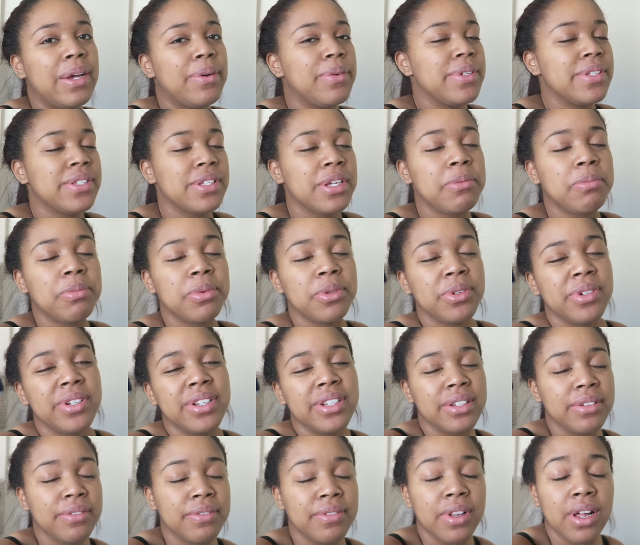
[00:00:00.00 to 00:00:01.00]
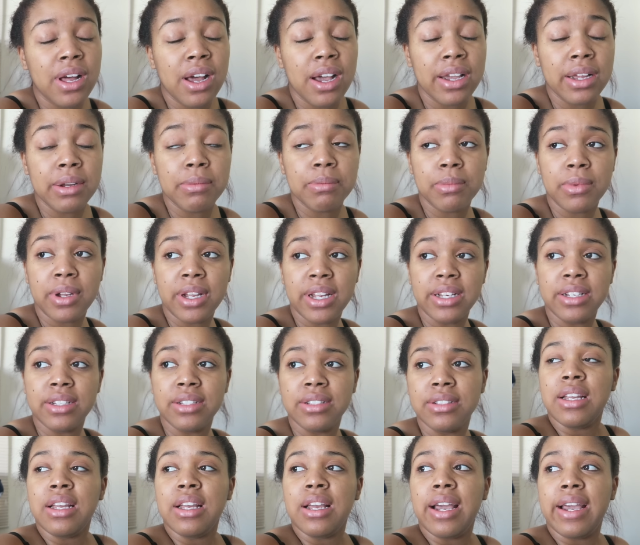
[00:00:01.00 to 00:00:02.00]
I was uploading the vlog, and,
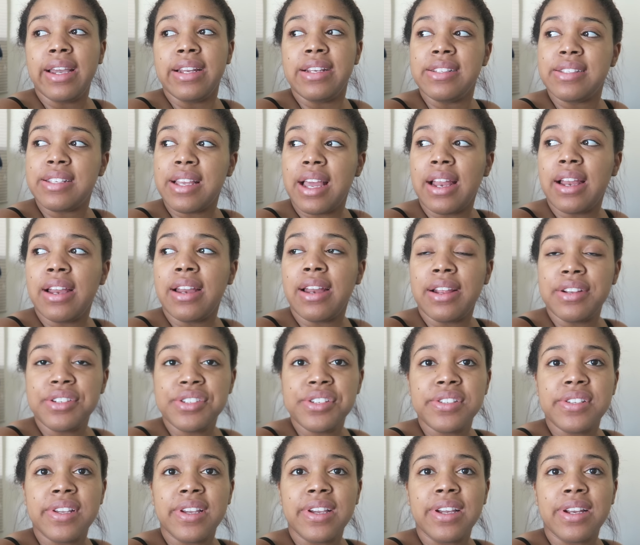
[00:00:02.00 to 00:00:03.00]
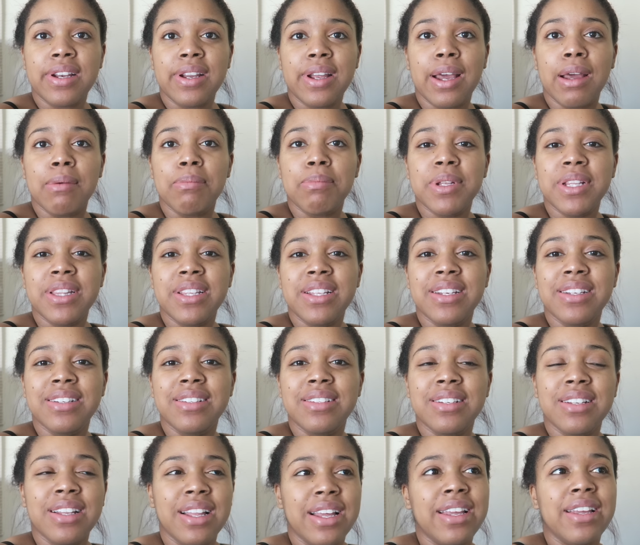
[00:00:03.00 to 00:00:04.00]
and I decided I should take a nap, and
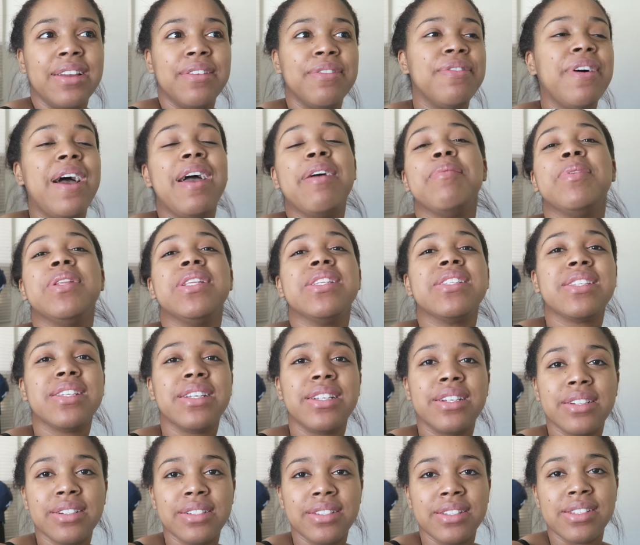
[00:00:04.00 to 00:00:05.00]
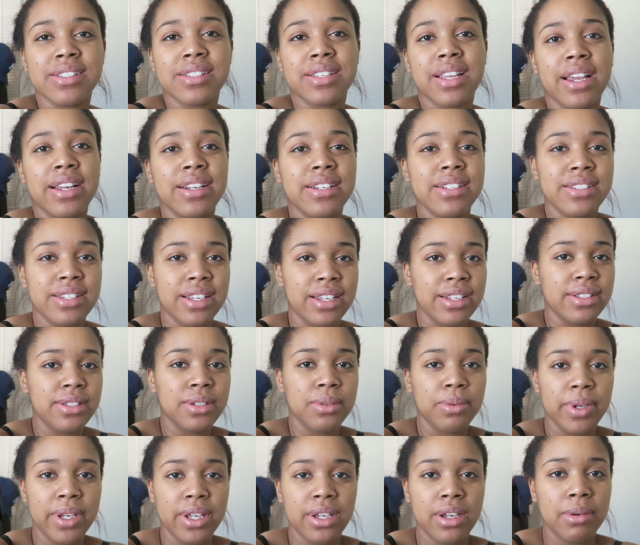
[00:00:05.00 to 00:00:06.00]
then like five minutes later, this guy decided
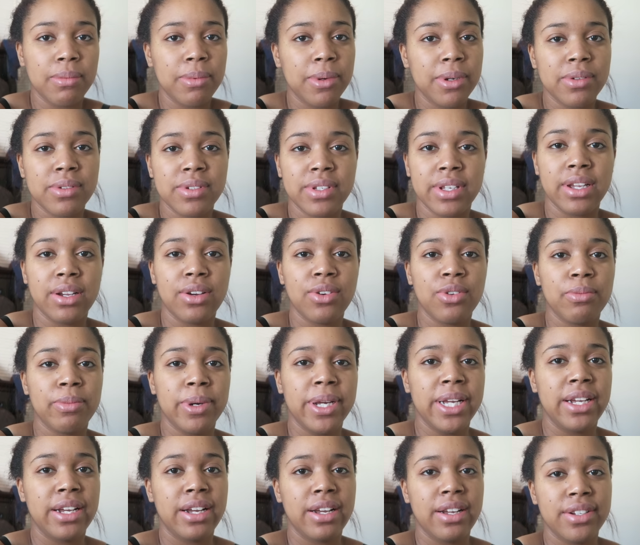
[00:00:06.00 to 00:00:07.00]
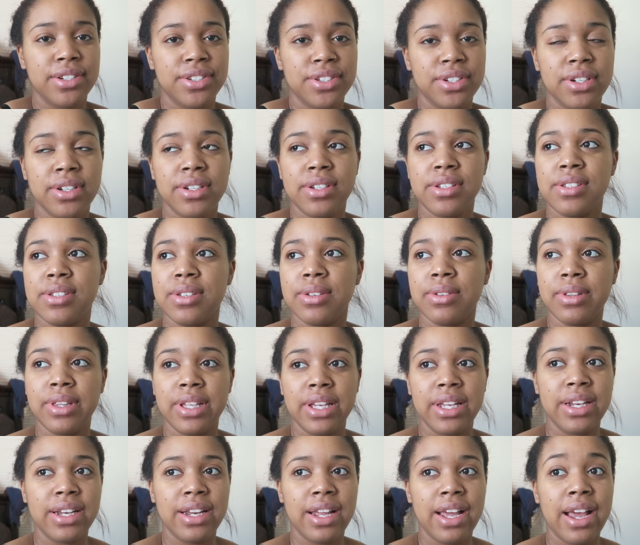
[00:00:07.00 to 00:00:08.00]
to wake up. I was like, oh my gosh. So
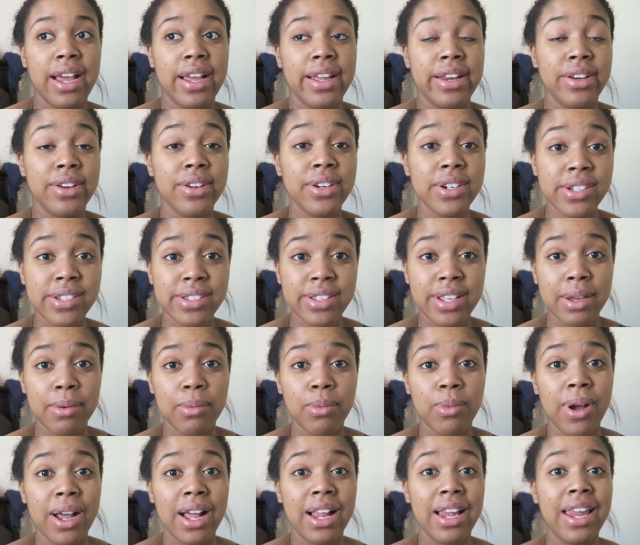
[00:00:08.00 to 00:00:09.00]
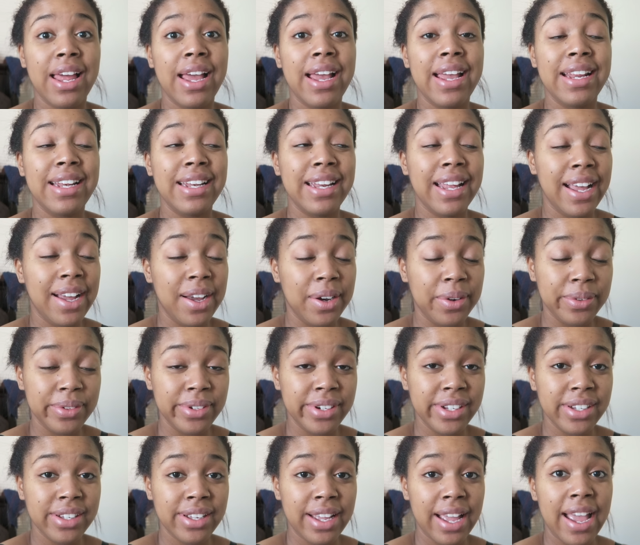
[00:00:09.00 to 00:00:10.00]
then I nursed him while lying
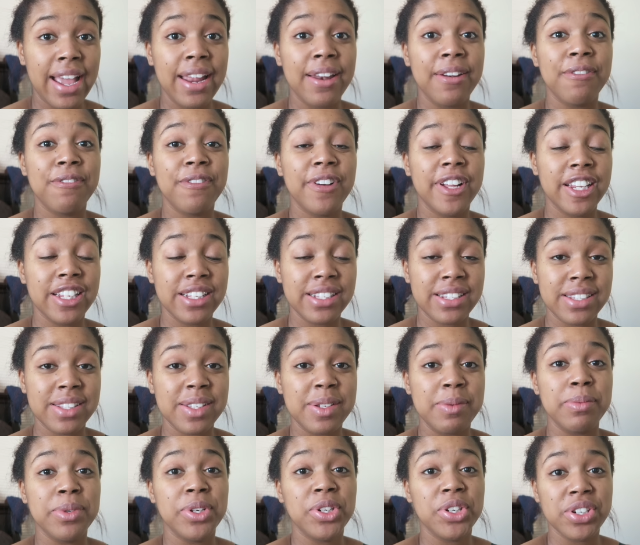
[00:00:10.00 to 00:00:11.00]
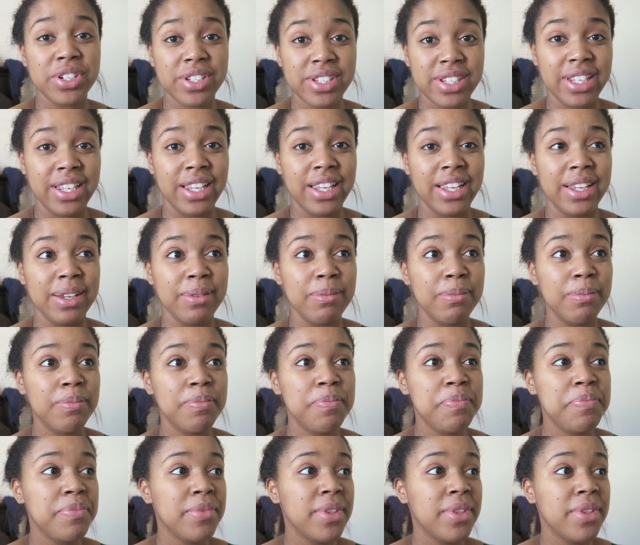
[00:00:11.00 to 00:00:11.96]
down and fell asleep nursing him.